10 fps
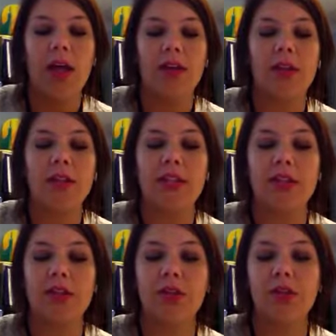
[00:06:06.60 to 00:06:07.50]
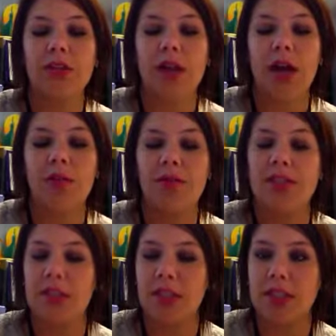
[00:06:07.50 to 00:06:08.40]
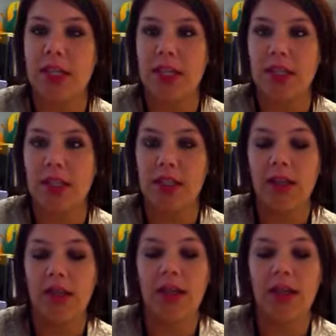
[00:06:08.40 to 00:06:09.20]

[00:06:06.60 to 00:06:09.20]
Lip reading: The teacher was up facilitating